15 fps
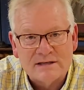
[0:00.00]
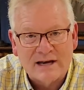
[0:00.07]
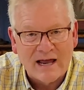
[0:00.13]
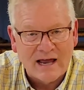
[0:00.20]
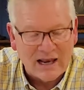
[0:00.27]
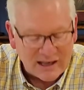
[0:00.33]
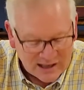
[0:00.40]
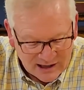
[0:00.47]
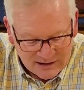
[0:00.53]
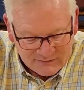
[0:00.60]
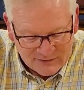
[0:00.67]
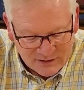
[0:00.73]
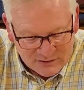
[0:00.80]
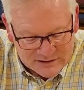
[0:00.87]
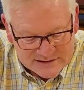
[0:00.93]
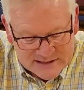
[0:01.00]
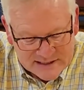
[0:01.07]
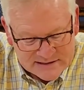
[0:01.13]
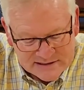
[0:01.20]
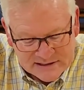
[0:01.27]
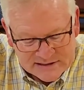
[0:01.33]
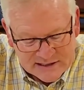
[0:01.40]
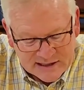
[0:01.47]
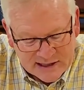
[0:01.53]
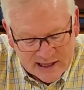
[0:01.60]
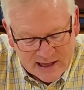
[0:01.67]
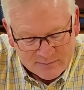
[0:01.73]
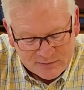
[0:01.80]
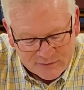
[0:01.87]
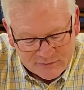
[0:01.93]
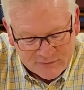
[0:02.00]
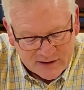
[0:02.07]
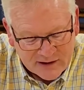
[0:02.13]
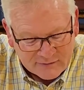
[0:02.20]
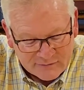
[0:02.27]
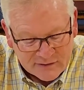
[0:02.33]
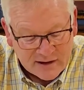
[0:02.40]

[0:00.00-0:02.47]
And I love how it says this in the Amplified,